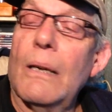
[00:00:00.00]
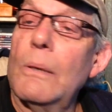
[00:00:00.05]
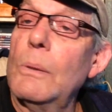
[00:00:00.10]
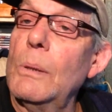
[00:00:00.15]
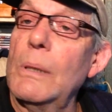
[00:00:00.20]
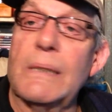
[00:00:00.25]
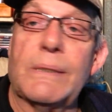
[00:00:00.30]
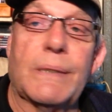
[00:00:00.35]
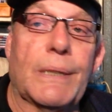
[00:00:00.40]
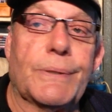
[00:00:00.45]

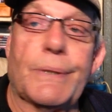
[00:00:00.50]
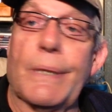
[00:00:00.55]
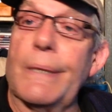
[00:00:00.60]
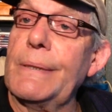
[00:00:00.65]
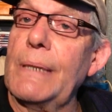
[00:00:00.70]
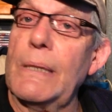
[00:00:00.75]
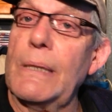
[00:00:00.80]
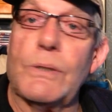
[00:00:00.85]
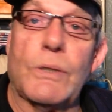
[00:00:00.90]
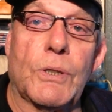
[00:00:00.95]
Well,
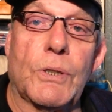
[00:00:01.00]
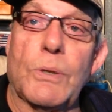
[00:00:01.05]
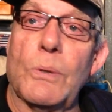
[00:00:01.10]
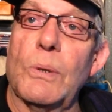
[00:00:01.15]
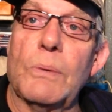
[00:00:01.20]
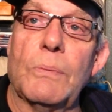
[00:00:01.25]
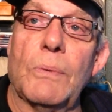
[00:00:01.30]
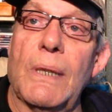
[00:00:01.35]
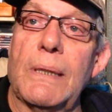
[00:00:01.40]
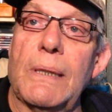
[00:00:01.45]
that's a
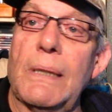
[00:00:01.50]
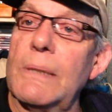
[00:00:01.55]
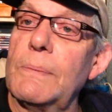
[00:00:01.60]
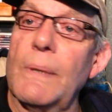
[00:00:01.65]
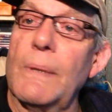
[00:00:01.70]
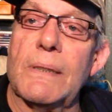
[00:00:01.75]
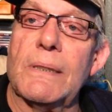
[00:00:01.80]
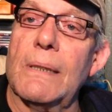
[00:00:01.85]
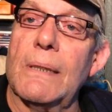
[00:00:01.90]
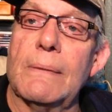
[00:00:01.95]
short read. That's
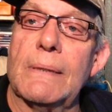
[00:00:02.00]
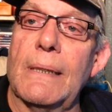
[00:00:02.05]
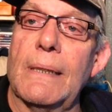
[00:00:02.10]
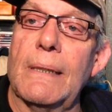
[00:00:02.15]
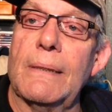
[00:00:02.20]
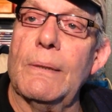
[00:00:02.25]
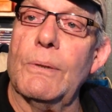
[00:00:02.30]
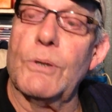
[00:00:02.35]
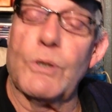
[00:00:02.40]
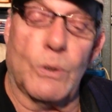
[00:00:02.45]
what I said I was
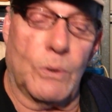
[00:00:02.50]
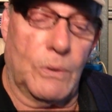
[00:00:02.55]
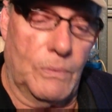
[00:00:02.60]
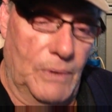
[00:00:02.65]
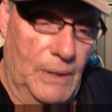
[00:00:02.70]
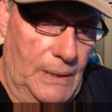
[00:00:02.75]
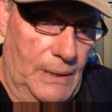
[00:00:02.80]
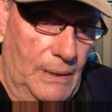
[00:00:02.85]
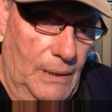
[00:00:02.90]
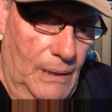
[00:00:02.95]
going to do, a short
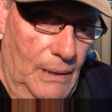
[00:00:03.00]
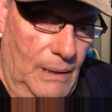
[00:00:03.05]
read.